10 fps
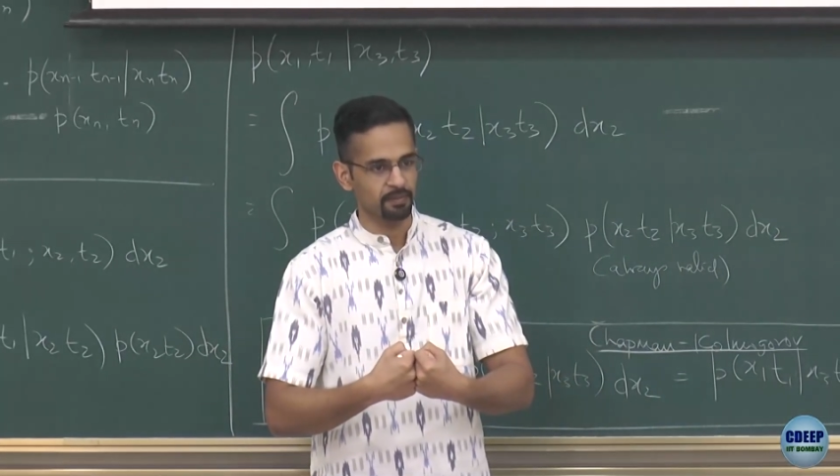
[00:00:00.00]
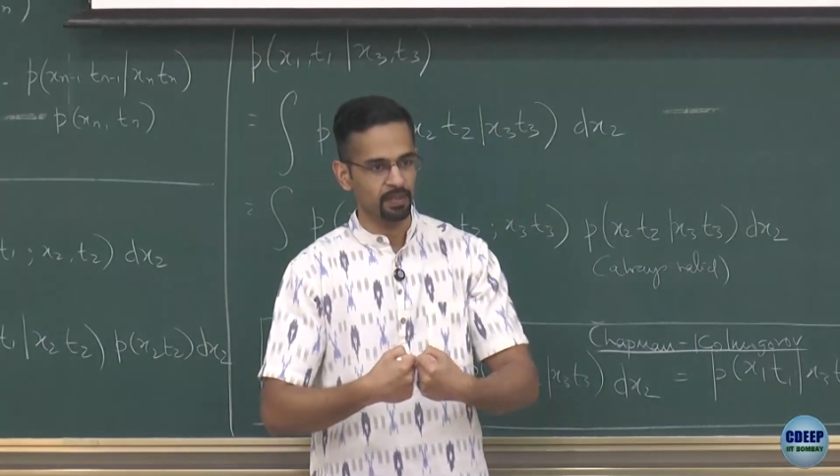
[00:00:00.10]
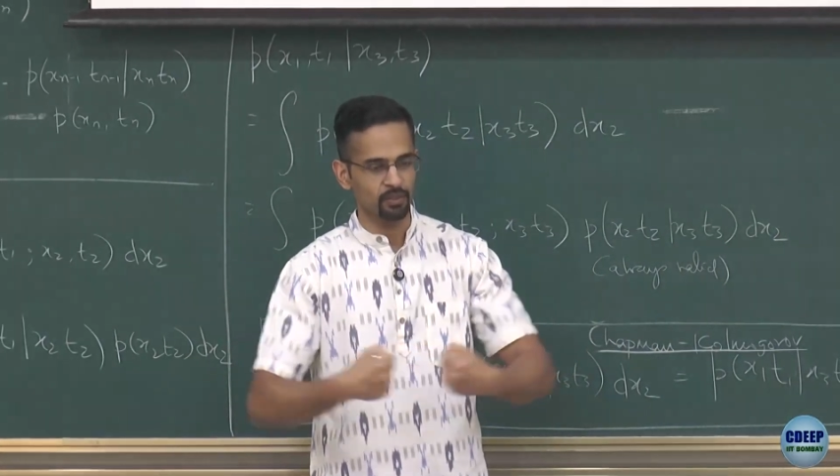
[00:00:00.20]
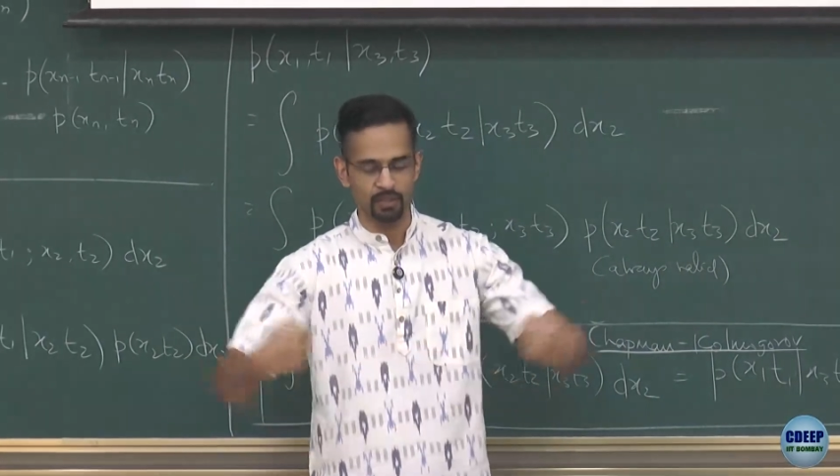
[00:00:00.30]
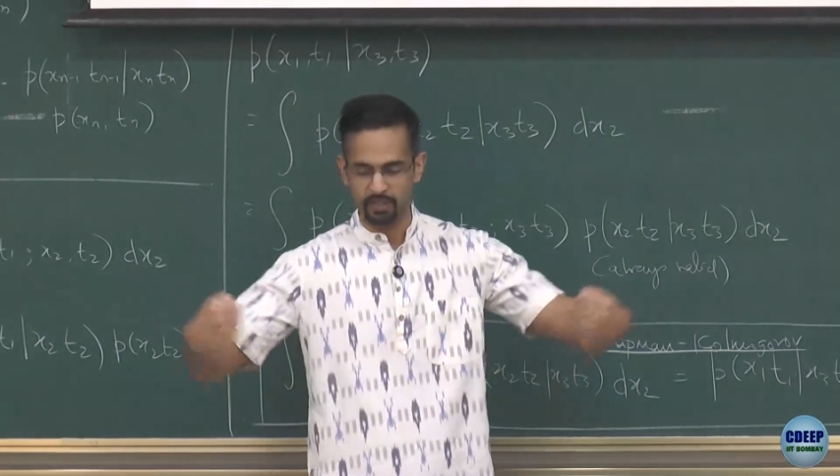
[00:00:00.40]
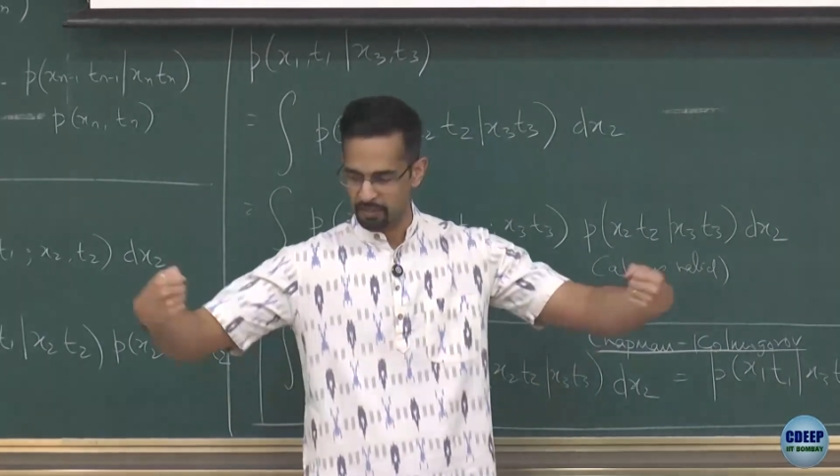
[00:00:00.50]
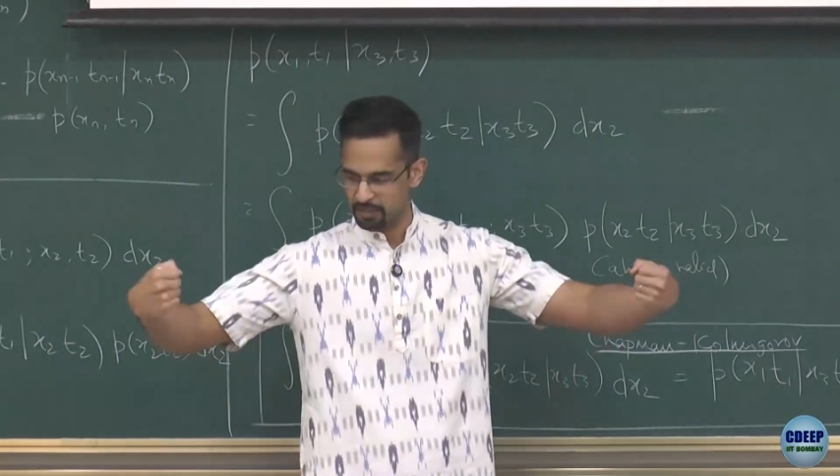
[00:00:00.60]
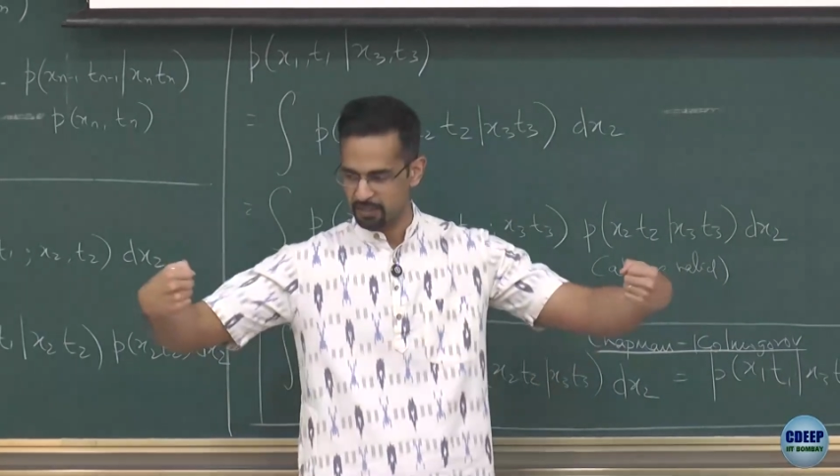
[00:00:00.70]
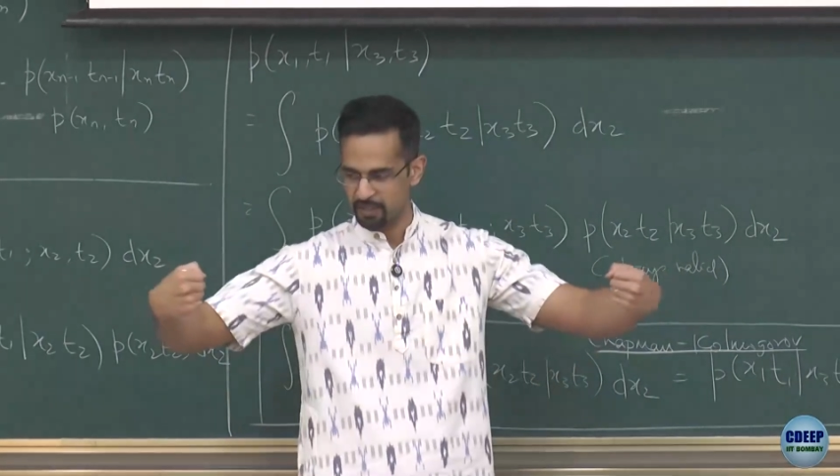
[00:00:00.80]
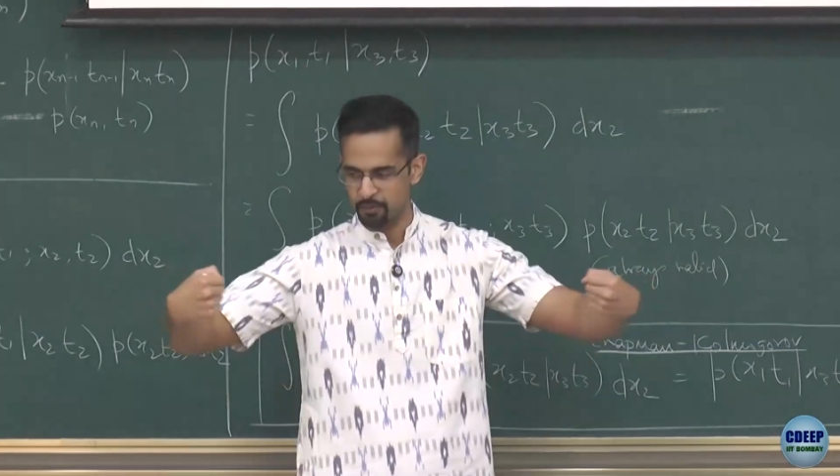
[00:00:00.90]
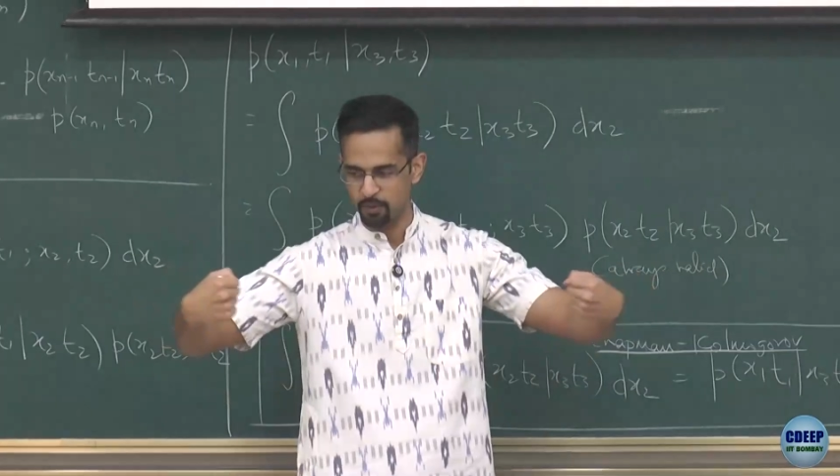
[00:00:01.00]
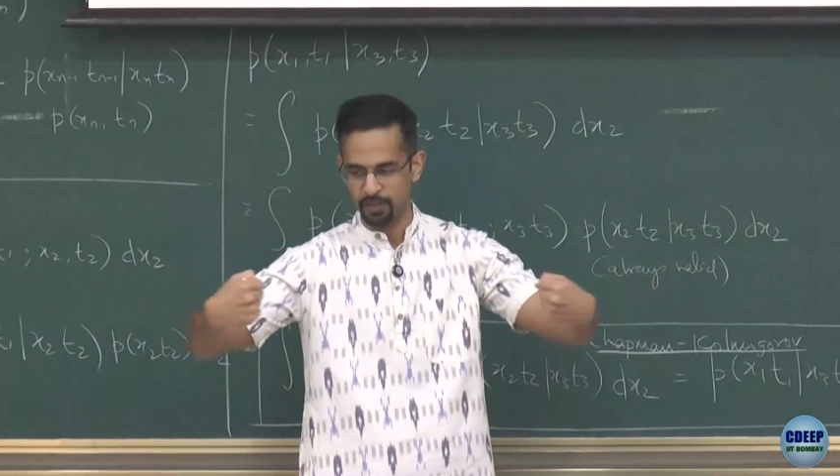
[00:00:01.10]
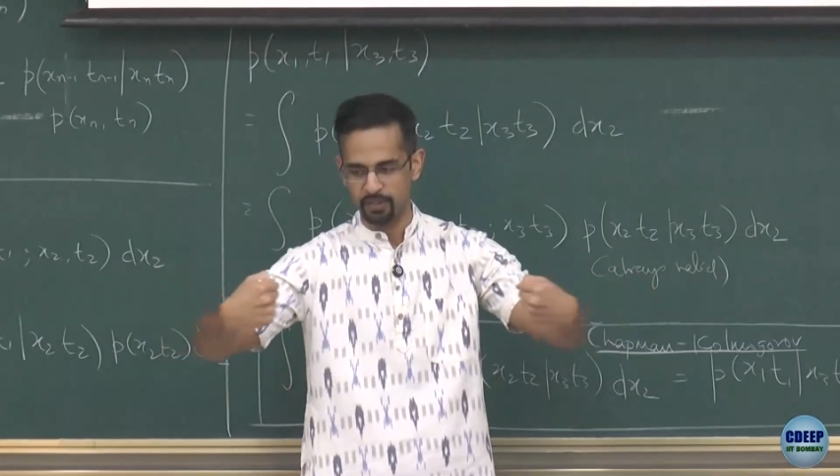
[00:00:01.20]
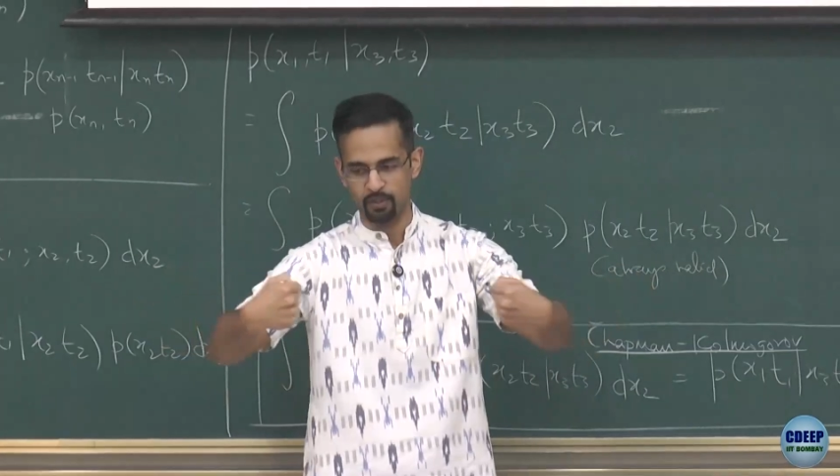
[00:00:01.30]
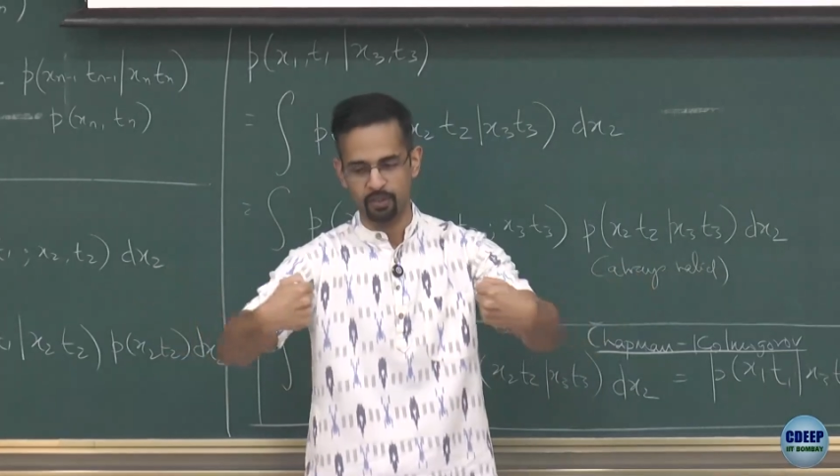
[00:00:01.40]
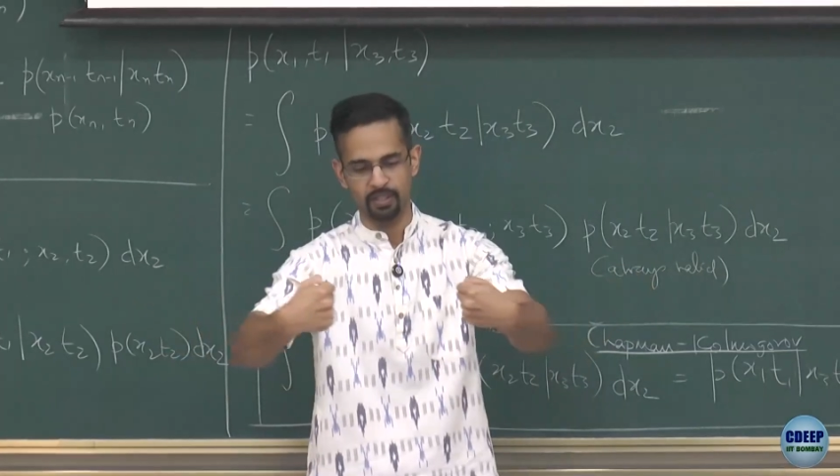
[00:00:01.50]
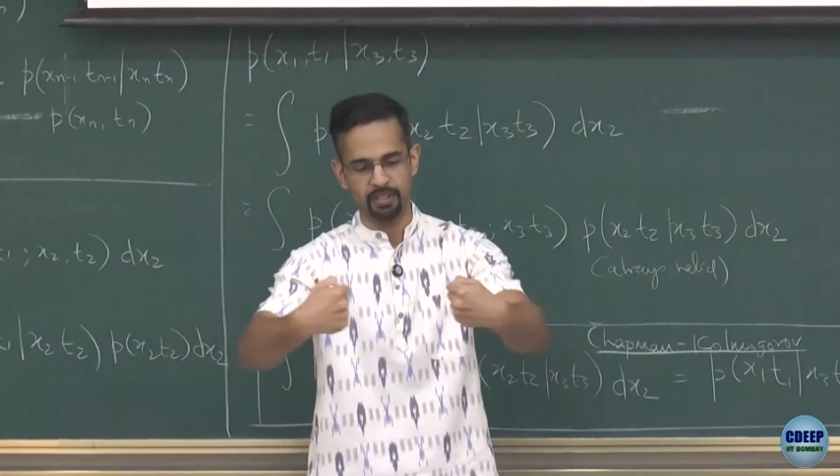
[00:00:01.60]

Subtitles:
Okay, so they are moving slowly,